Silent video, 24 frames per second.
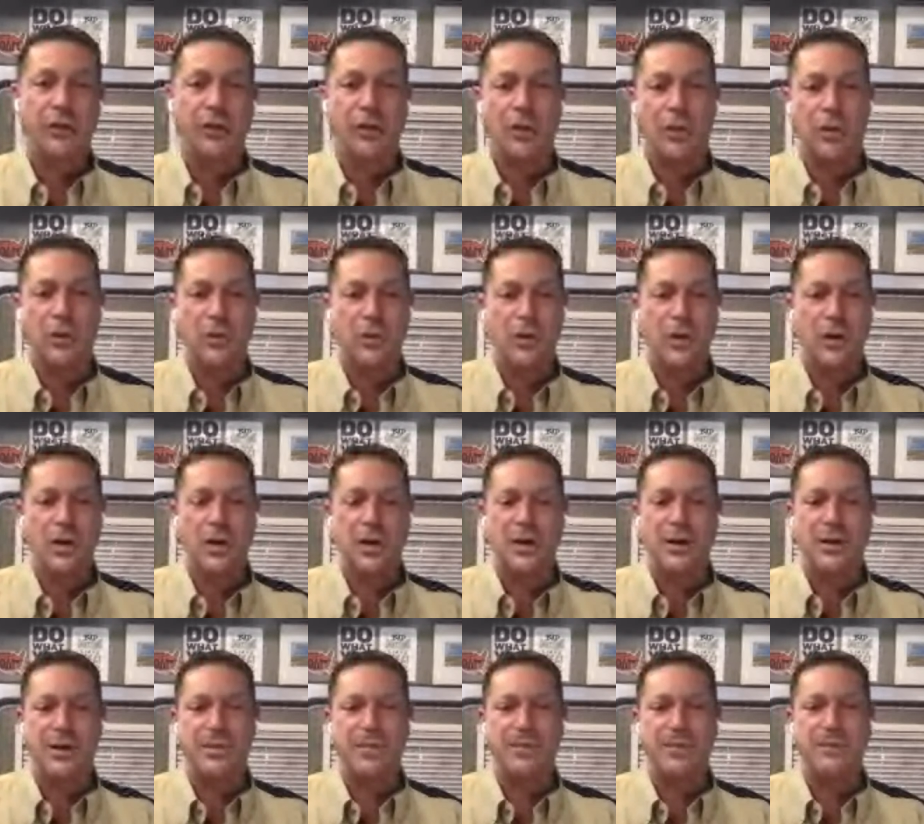So
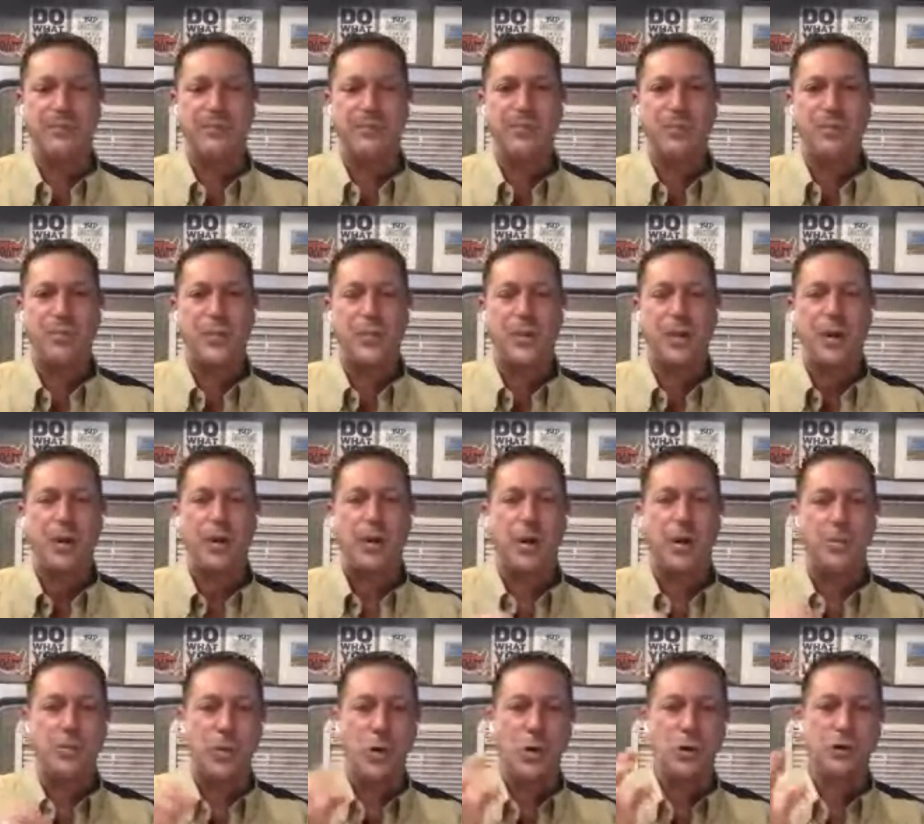um,
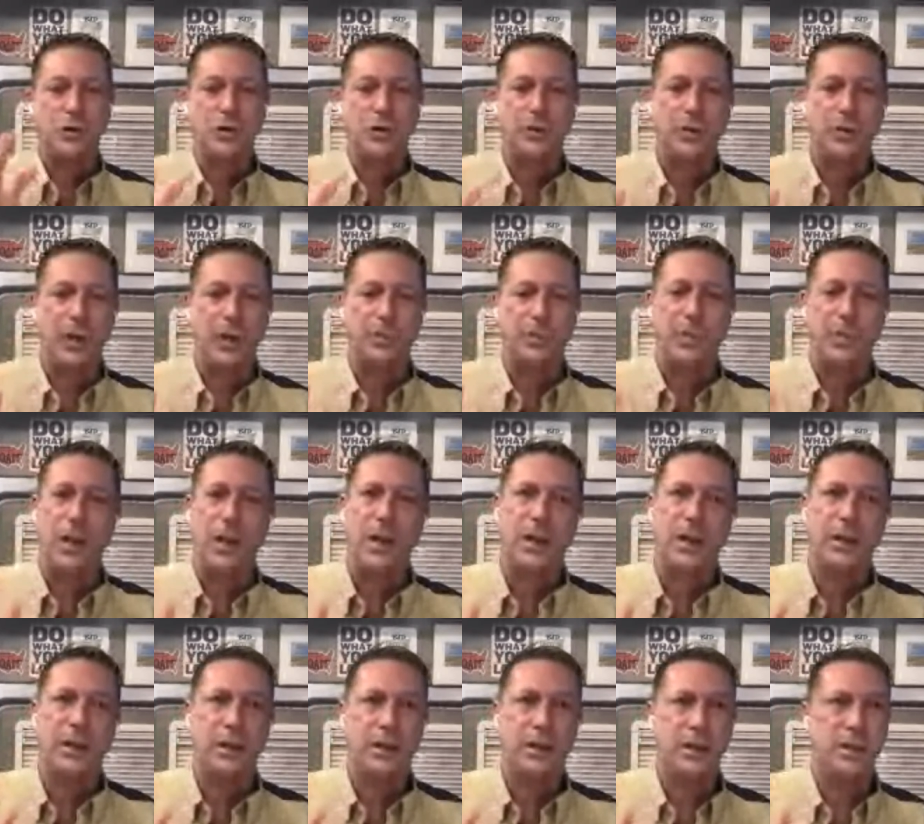most of, like
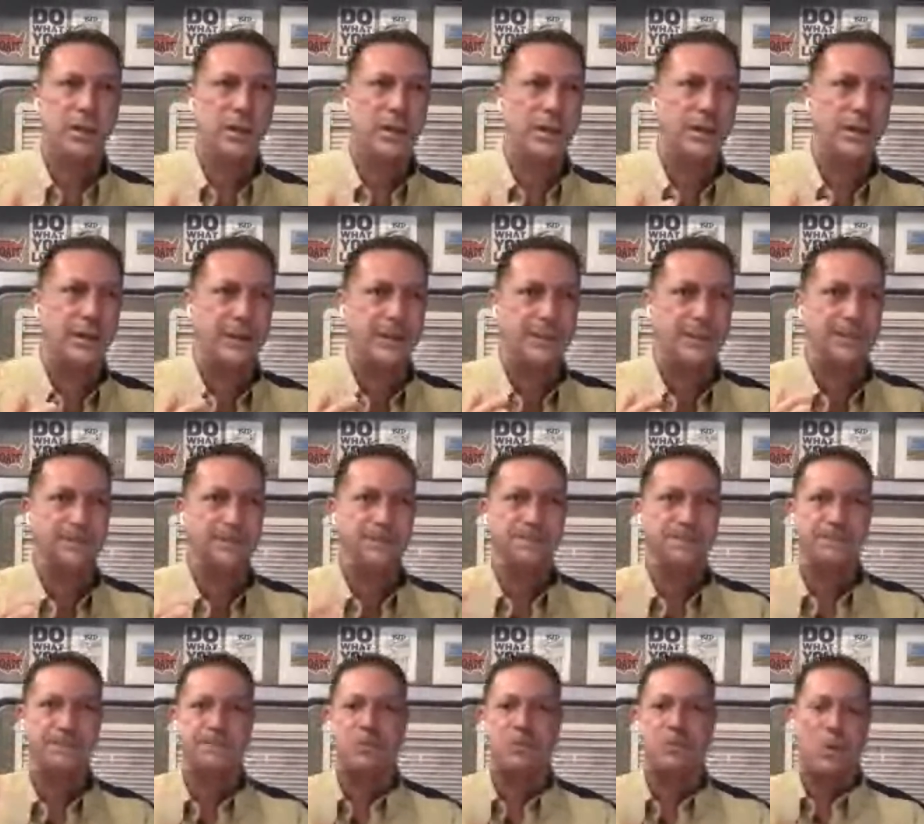mine, um,
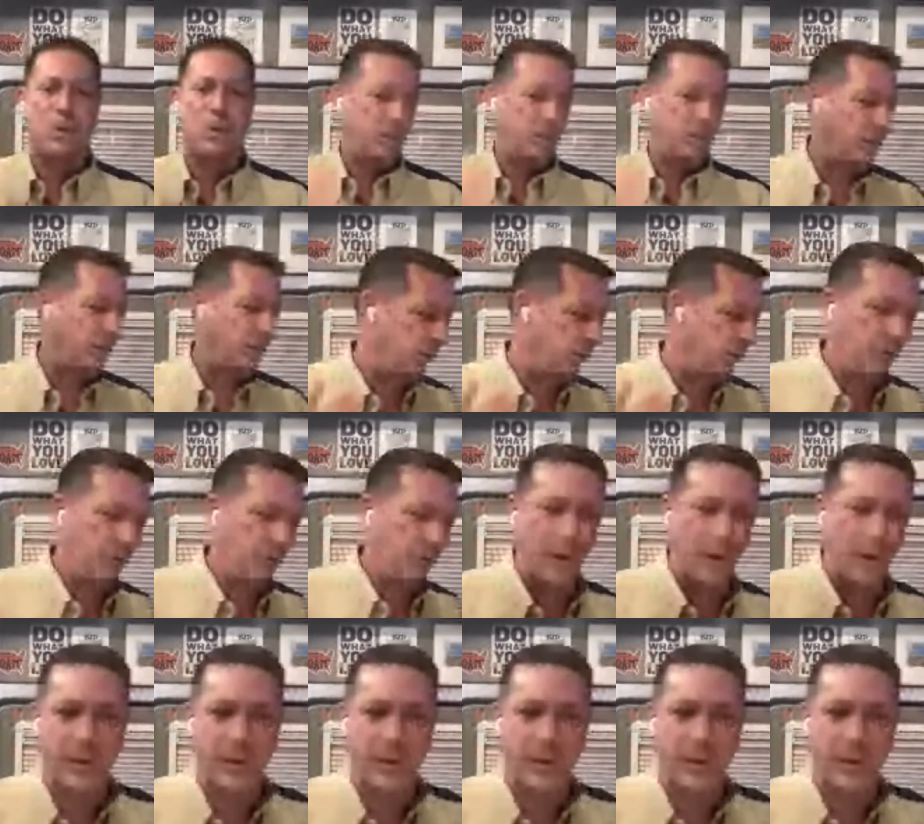I don't want to do